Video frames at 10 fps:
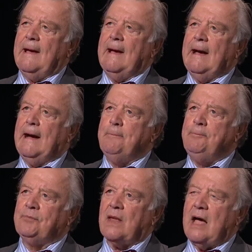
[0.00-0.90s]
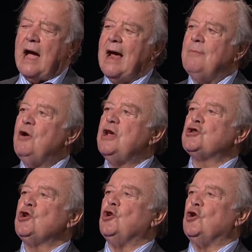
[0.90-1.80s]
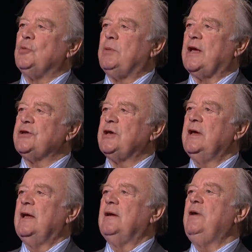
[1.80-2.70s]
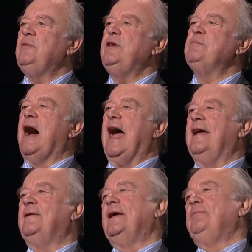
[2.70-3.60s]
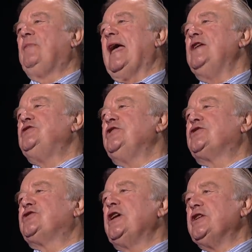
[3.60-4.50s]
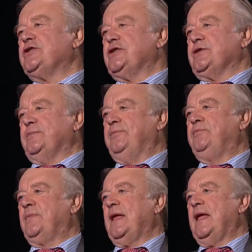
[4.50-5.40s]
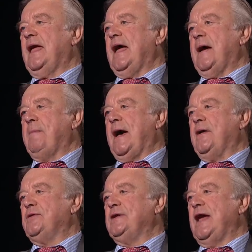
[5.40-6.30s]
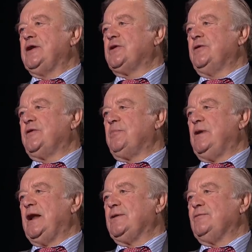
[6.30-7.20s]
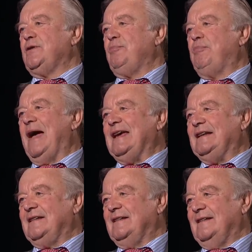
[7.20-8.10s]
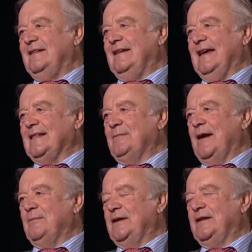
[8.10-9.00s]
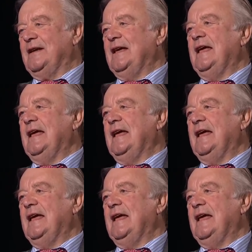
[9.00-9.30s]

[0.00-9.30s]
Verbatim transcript: Um, I am reassured because with, with my ageing cynicism about the nature of the political debate at the moment,